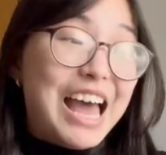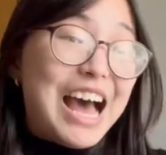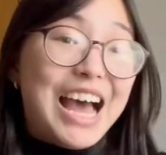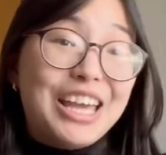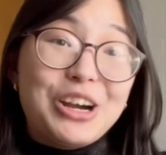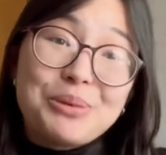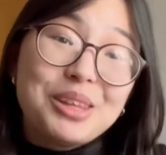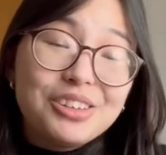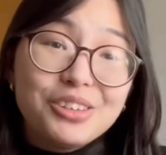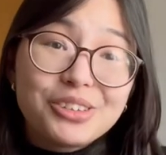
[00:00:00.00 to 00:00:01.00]
I hope
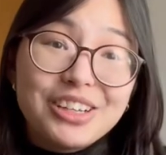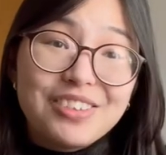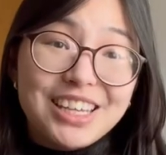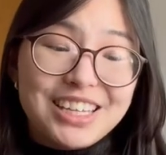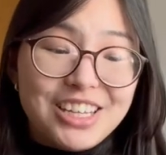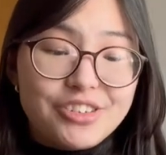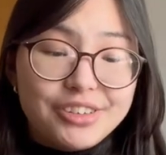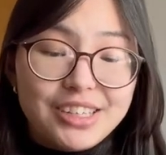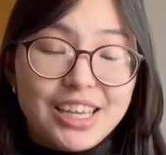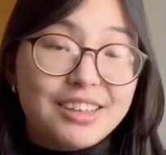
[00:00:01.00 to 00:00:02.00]
this was sort of like an
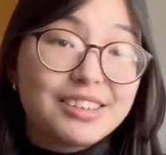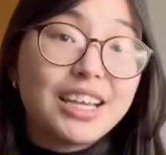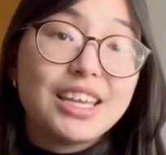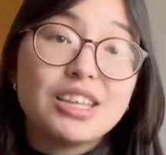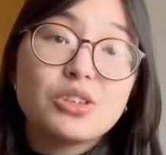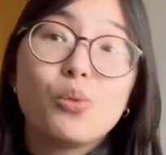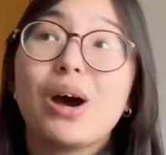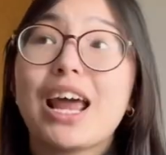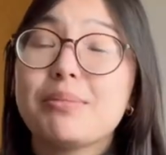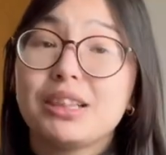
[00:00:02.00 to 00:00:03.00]
interesting insight into what
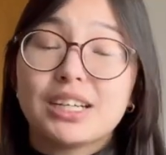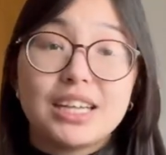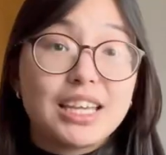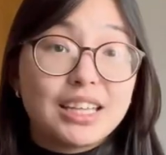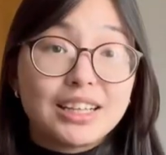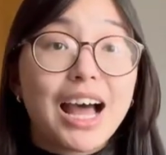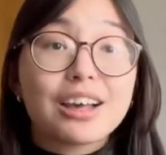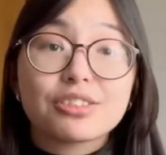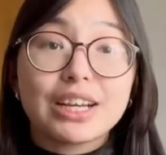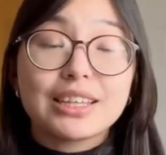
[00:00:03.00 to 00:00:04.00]
I'm learning in
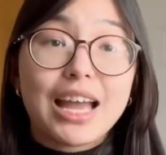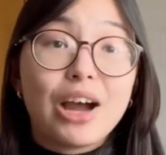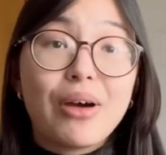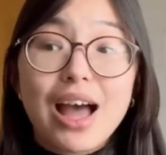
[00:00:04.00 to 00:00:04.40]
class right now,